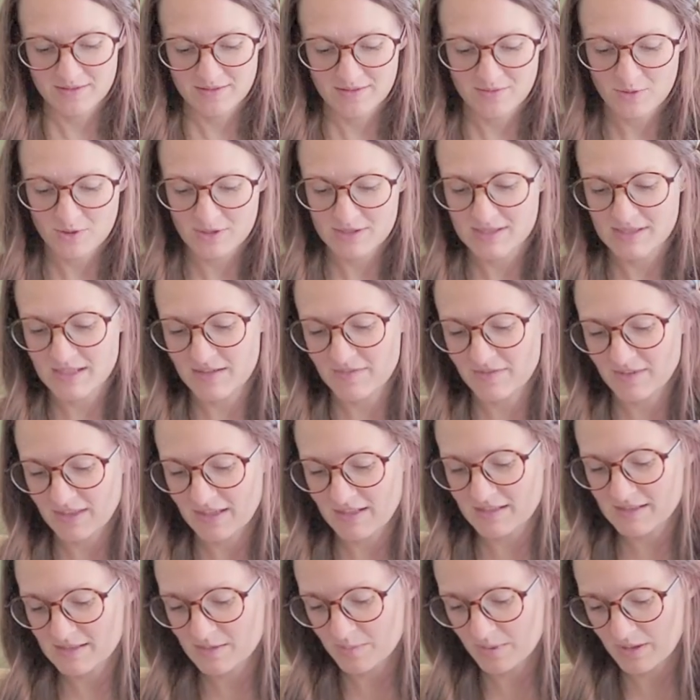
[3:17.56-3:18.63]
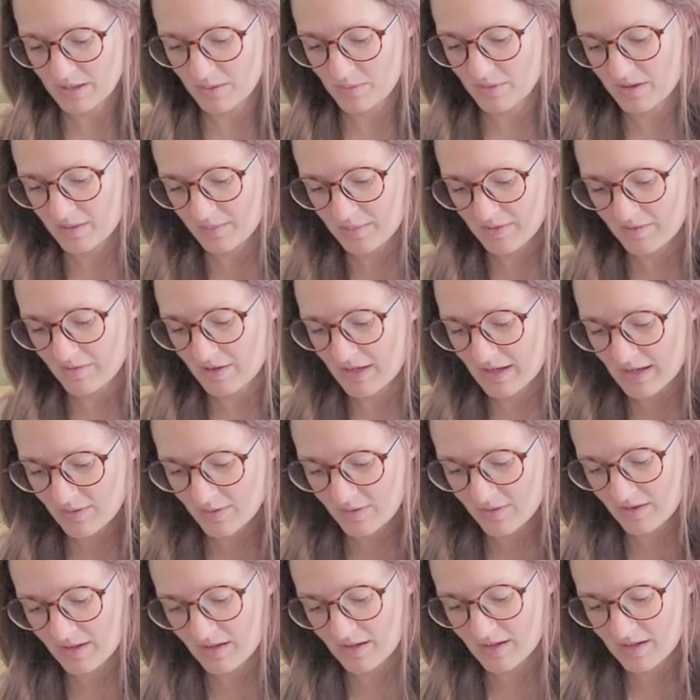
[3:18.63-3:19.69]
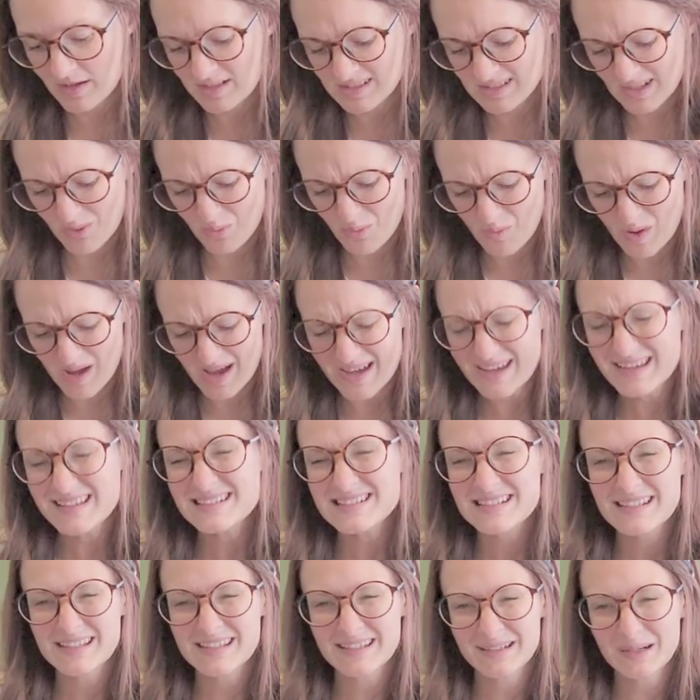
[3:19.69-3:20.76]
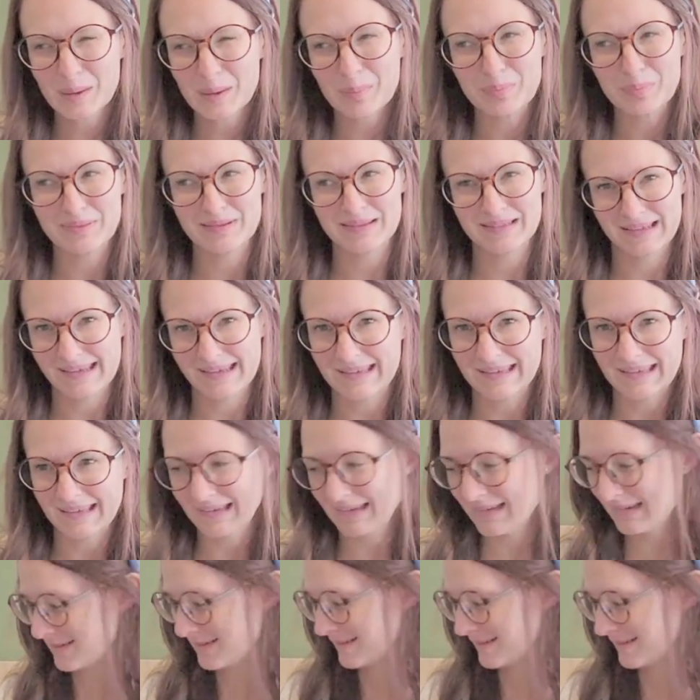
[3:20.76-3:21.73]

Orson even likes to play with him every now and then. He's like, why is he in a blanket?